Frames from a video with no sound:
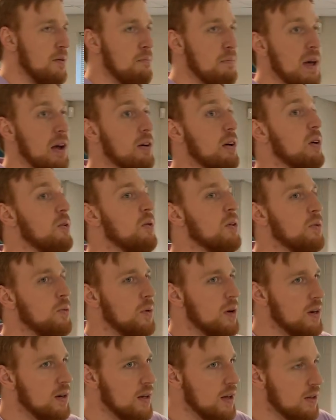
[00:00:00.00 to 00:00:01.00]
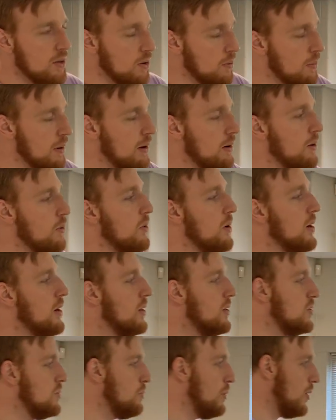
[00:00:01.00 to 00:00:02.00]
bearing with one another, bearing one
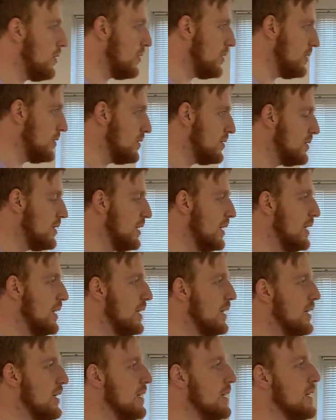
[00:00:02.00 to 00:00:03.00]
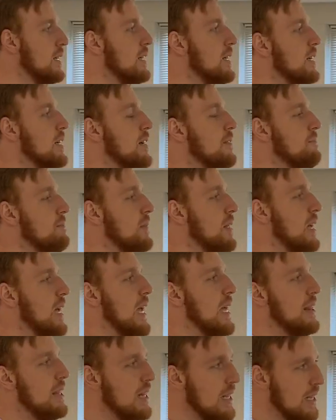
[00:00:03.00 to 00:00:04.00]
another's burdens.
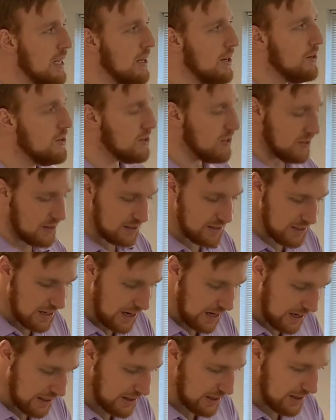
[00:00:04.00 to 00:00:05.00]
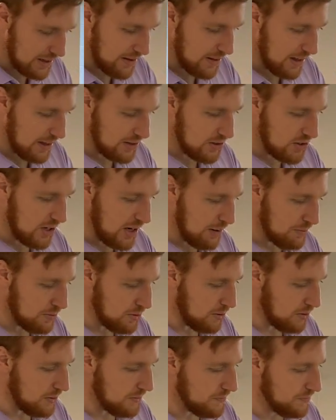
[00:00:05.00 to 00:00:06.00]
And then he goes on to say at the end of that
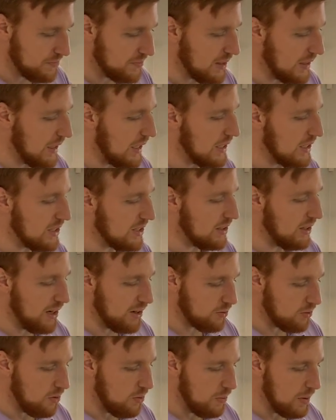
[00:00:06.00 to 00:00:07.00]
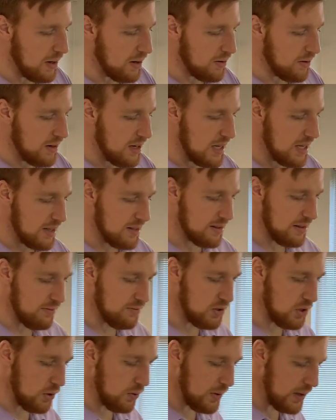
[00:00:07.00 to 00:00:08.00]
chapter, let us not grow weary
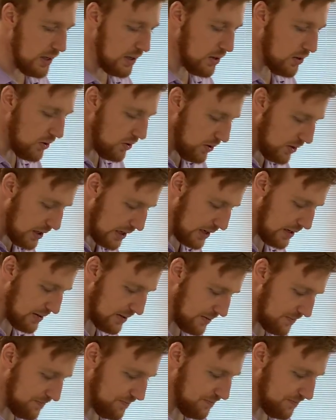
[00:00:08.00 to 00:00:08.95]
of doing good.